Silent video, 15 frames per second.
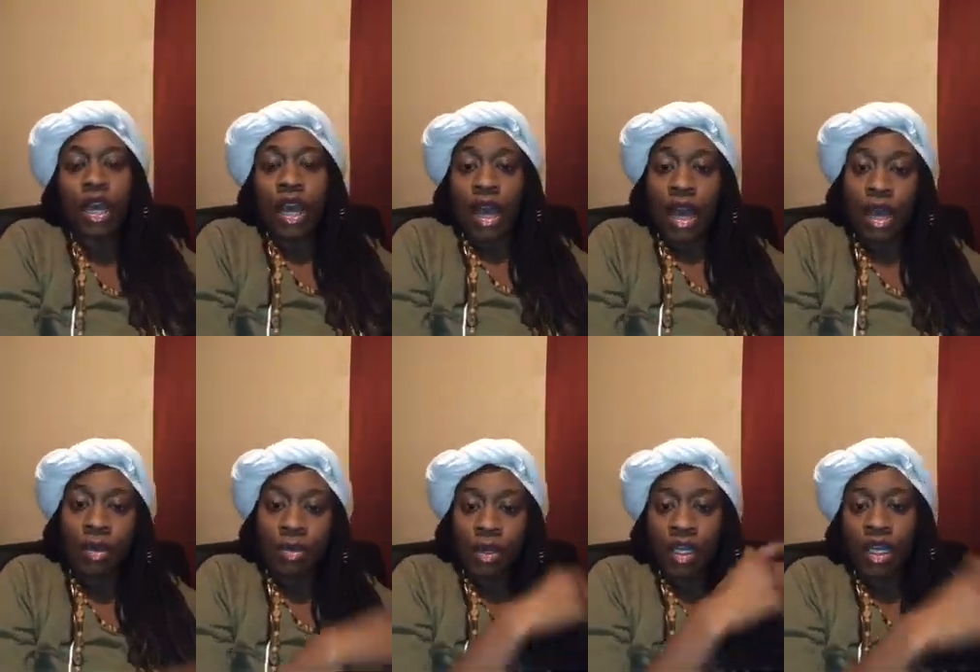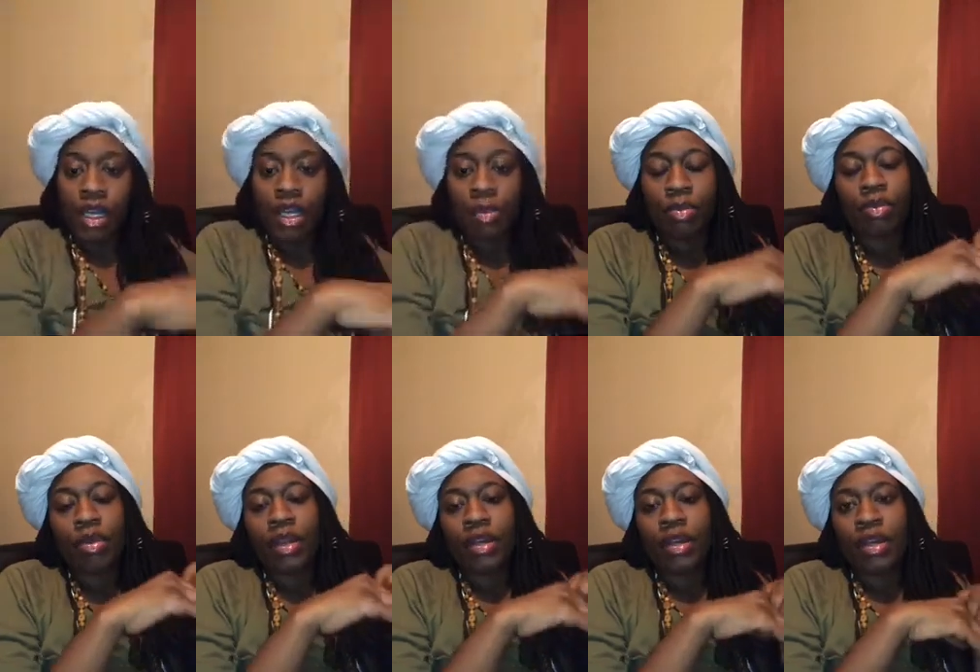how we're getting
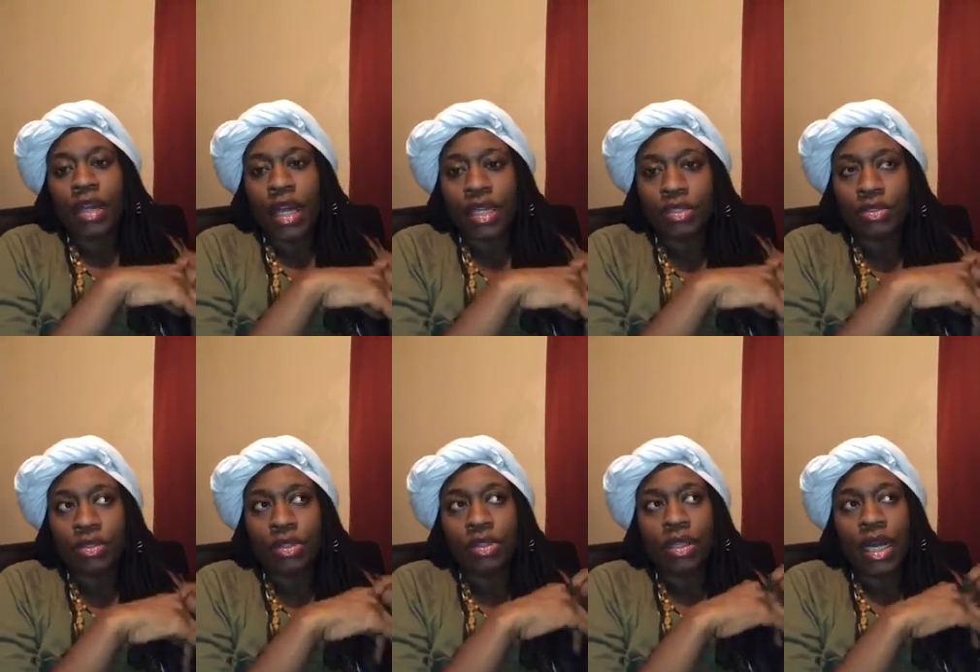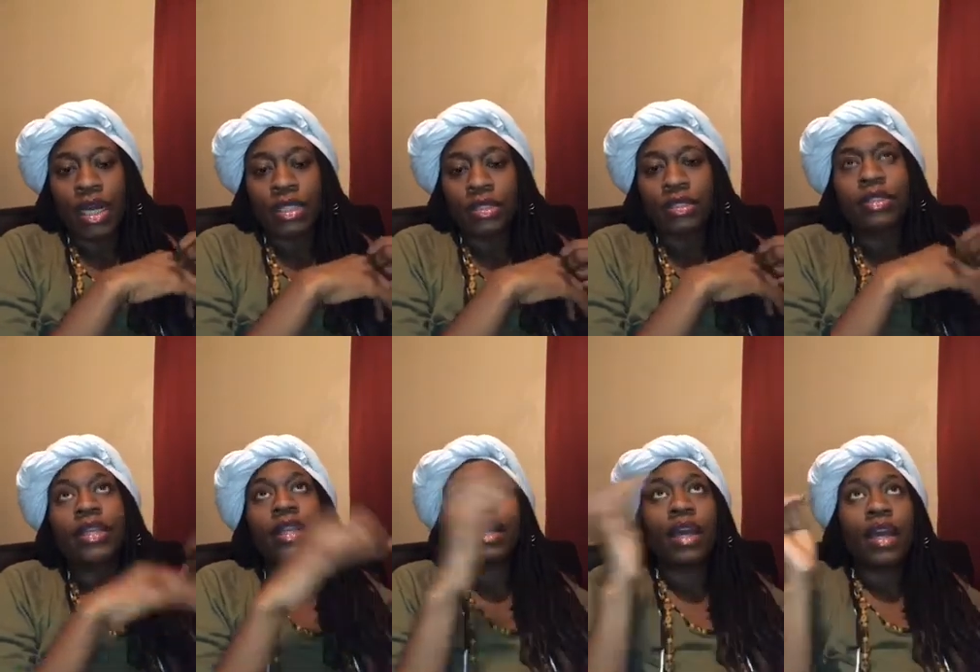pregnant, natural
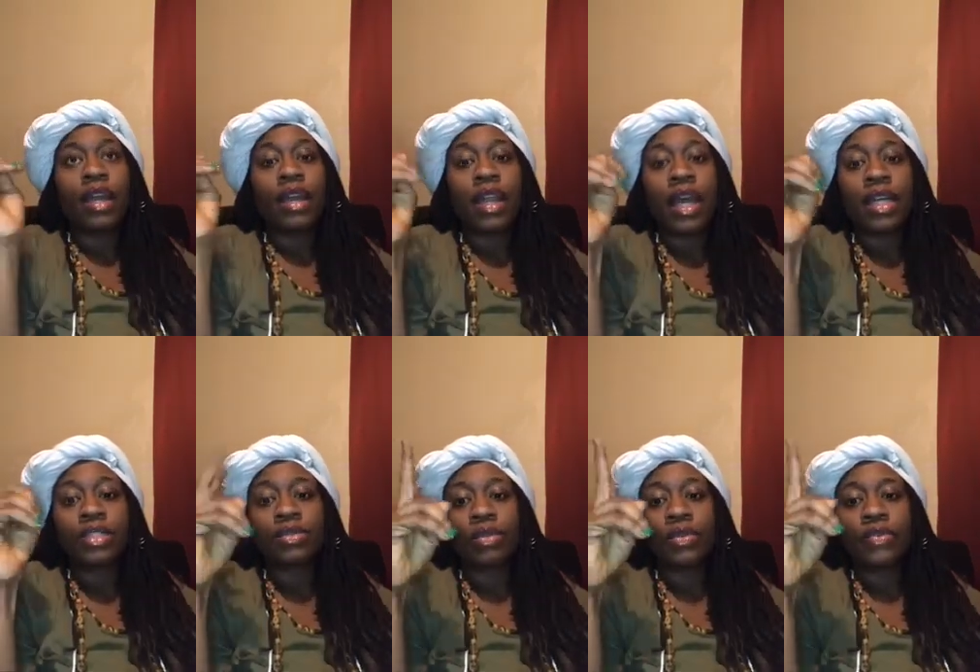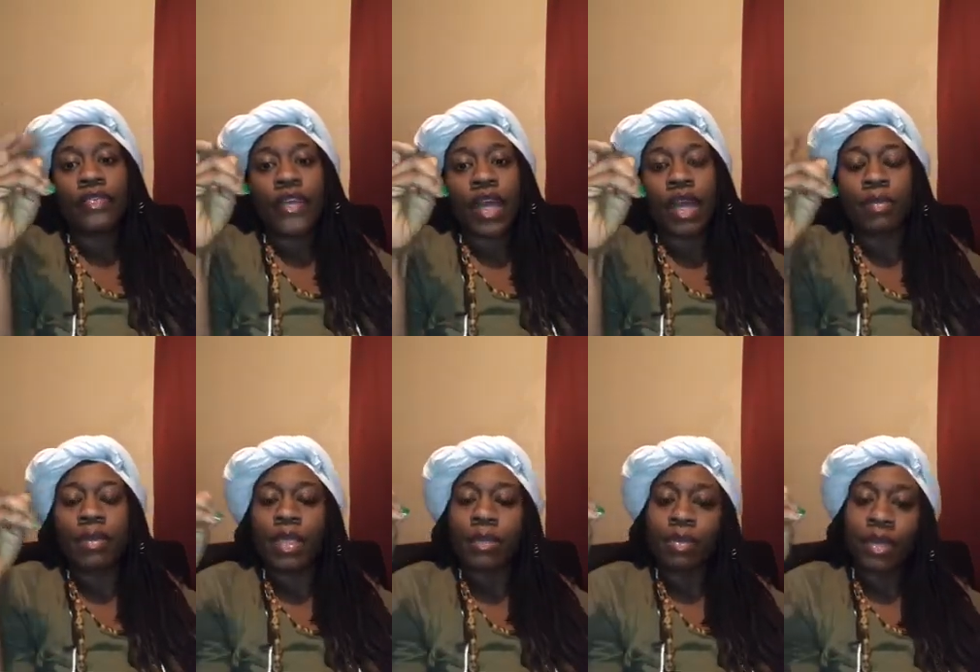con- natural
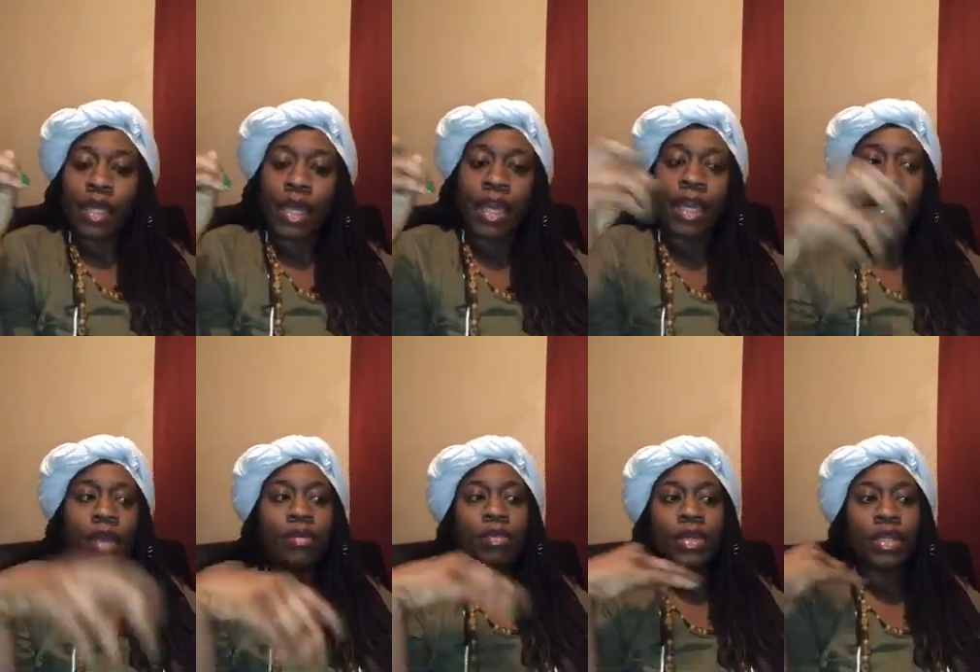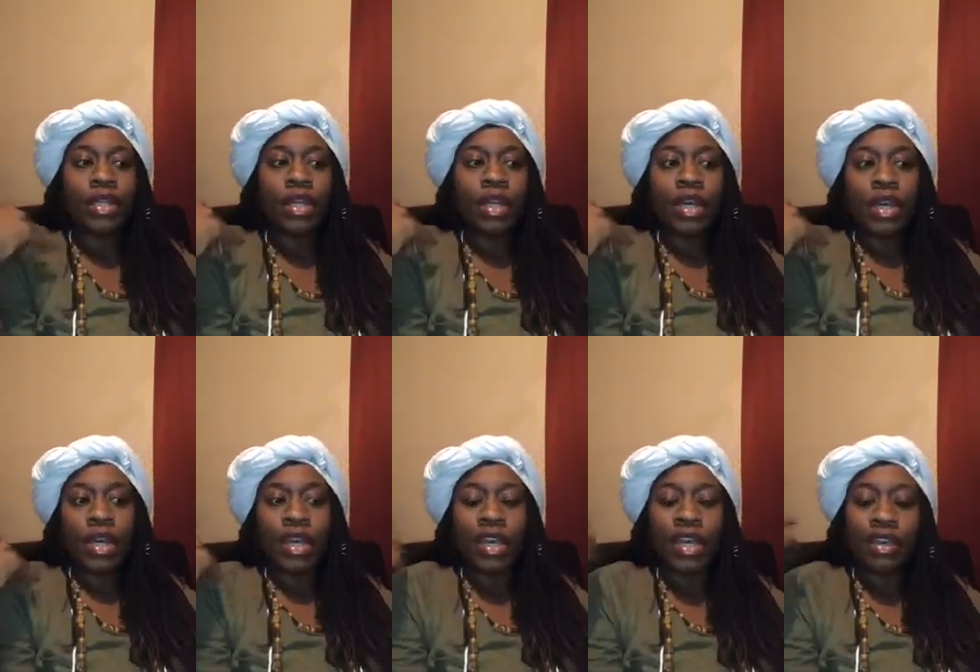family planning, but
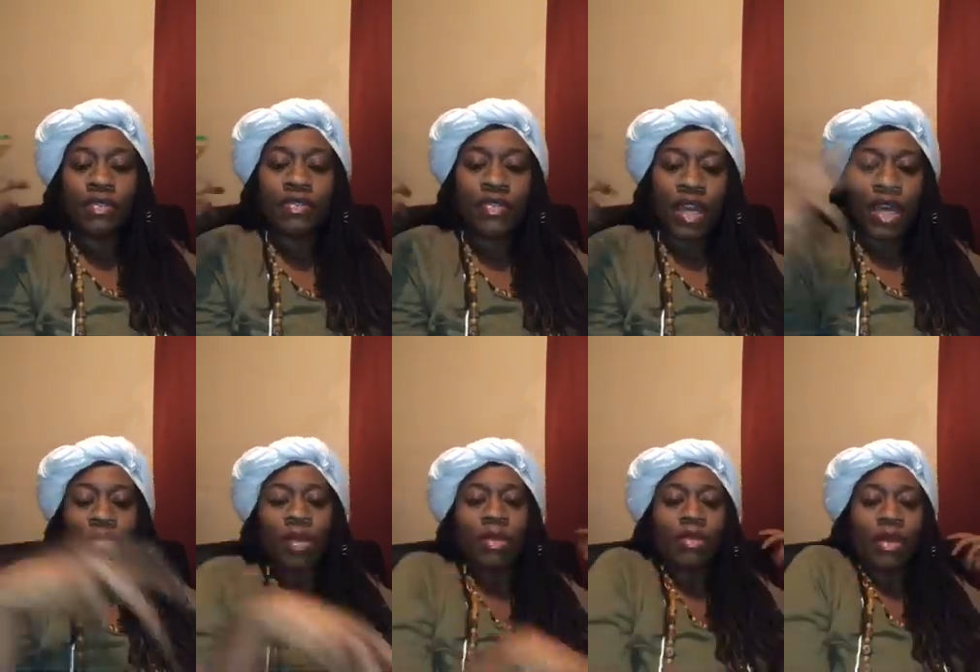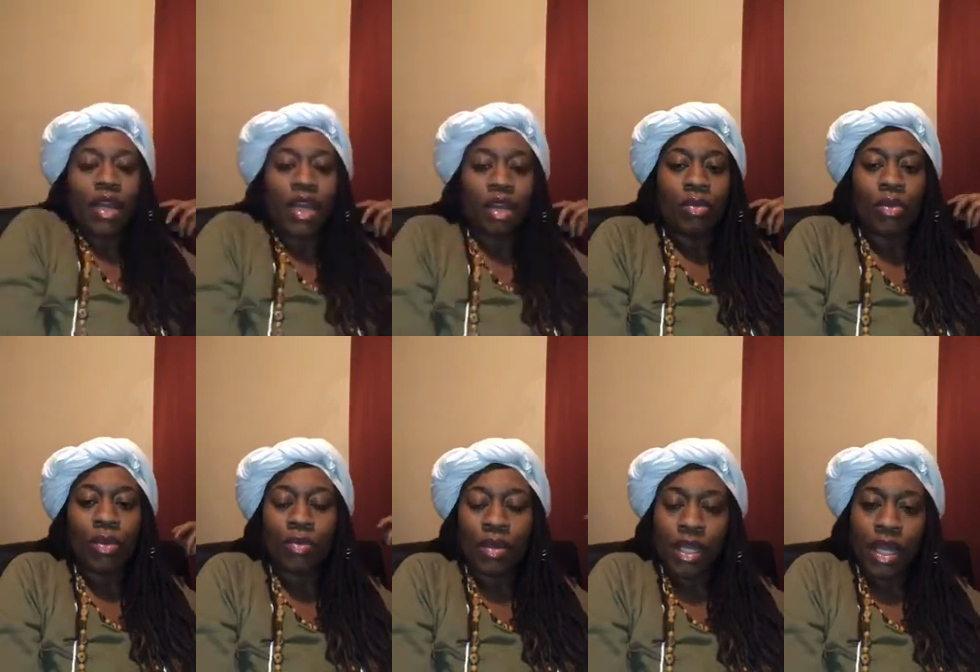in family planning, we're
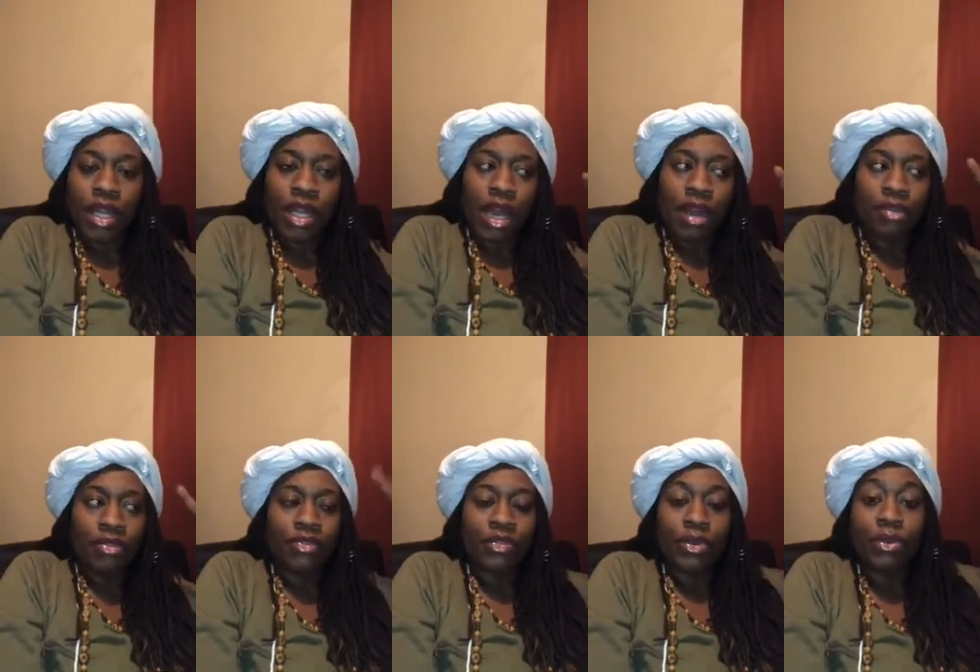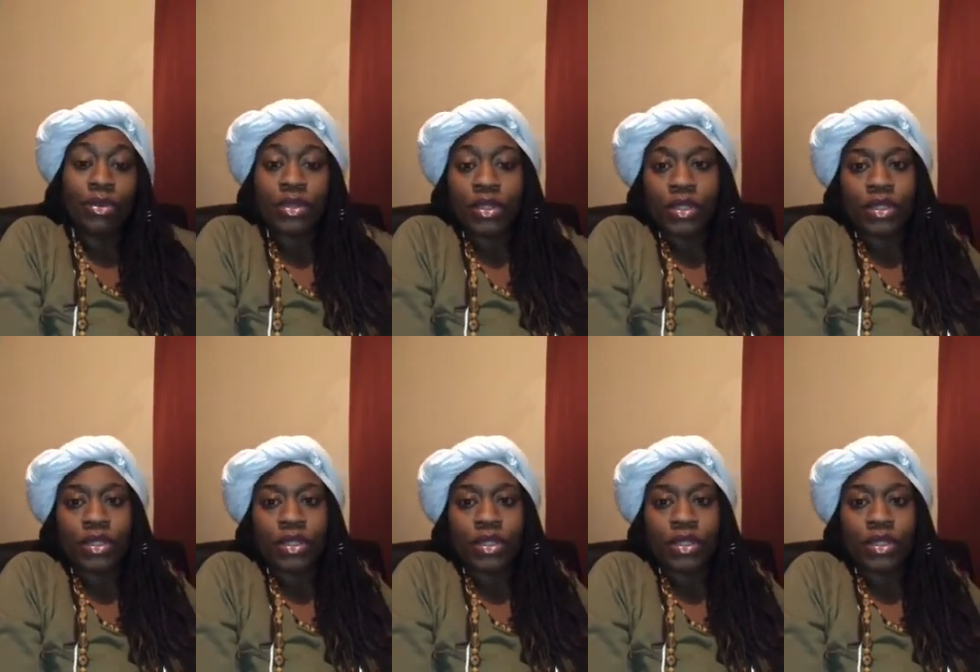planning our futures.